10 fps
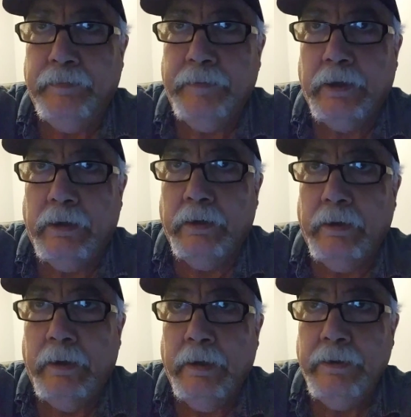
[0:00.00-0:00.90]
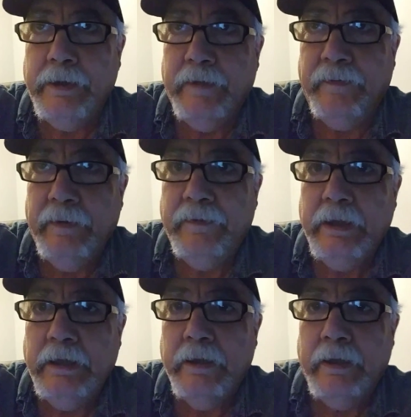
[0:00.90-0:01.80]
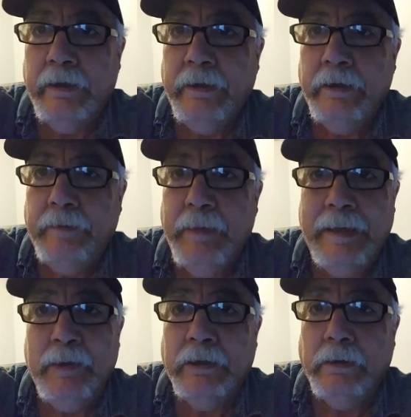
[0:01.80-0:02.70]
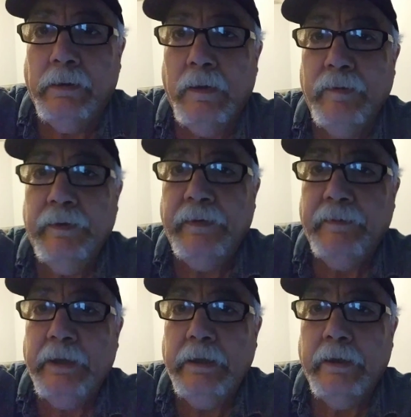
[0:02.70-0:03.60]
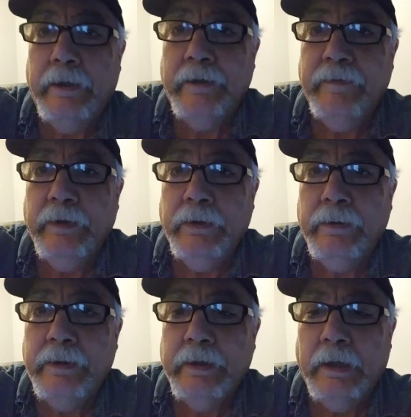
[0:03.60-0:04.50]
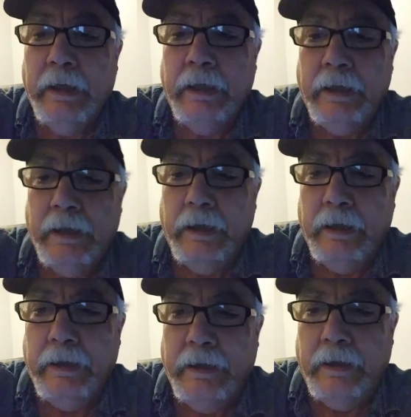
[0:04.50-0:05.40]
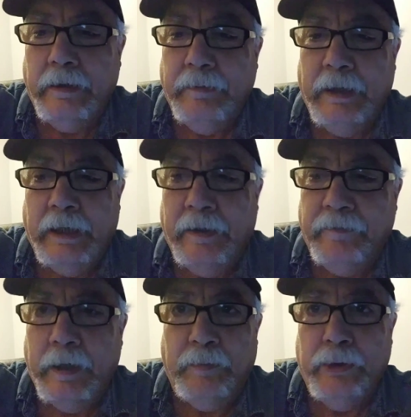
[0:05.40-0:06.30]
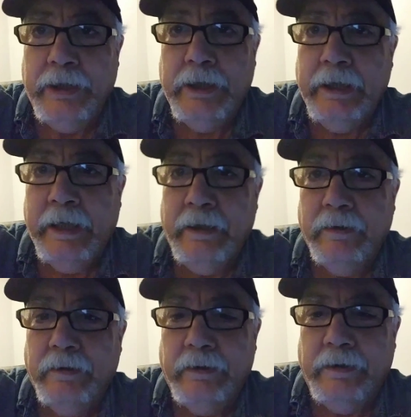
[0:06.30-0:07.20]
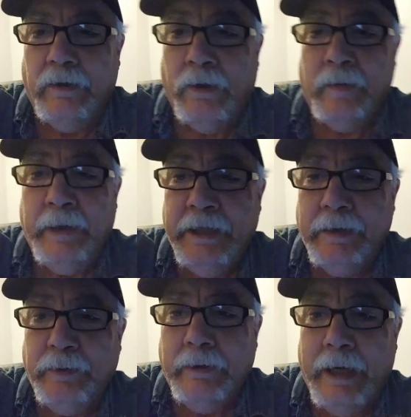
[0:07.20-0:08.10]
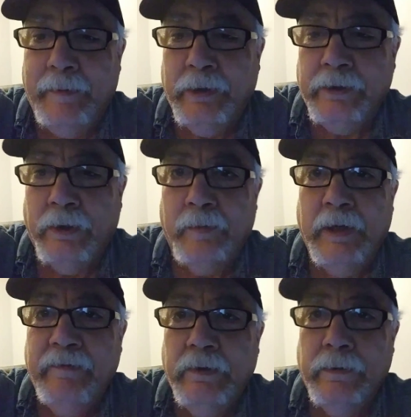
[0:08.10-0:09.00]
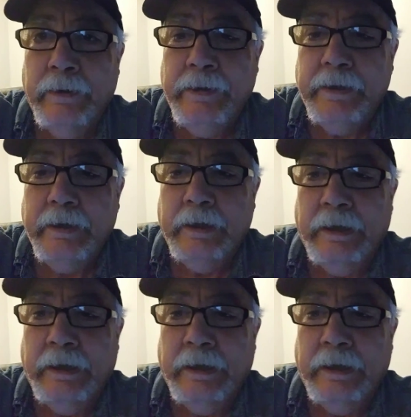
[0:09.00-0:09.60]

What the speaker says: Close to 1,500, maybe a little over 1,500 views. I appreciate all my subscribers, all my viewers.